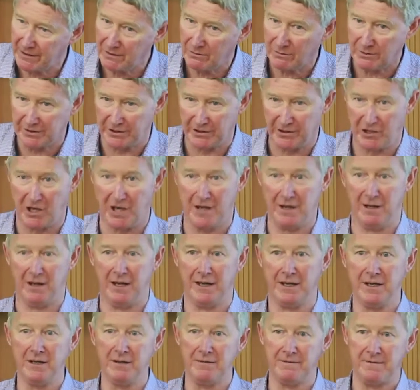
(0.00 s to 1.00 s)
which are kind of
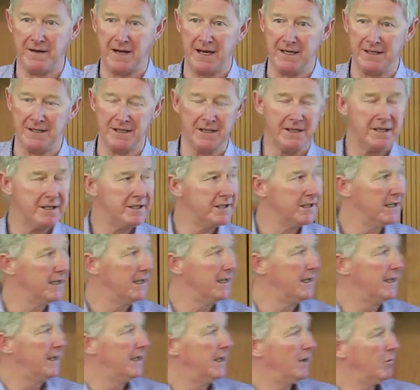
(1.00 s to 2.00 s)
like interfaces,
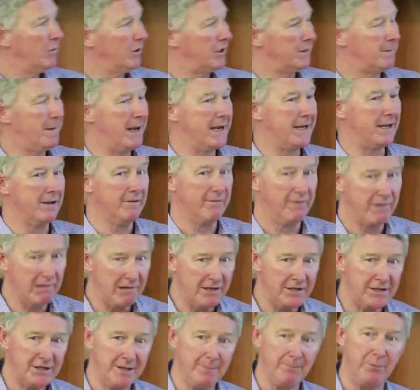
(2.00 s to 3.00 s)
which make it
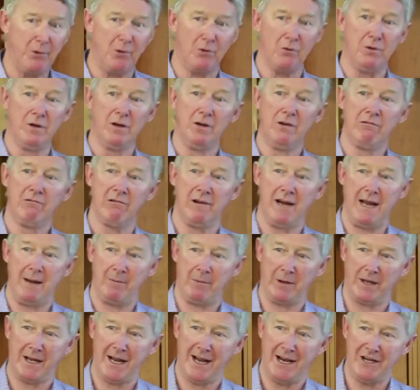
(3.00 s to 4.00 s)
very simple for an
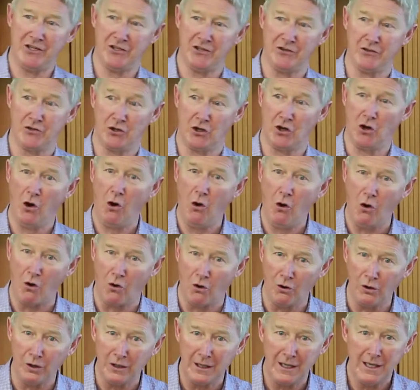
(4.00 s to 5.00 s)
application to
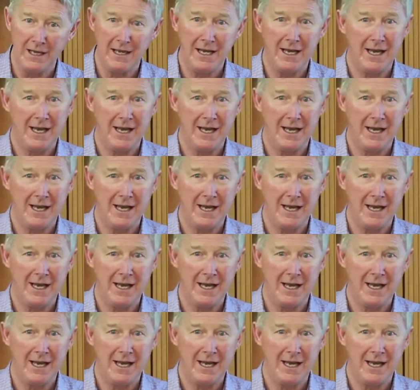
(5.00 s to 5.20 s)
call,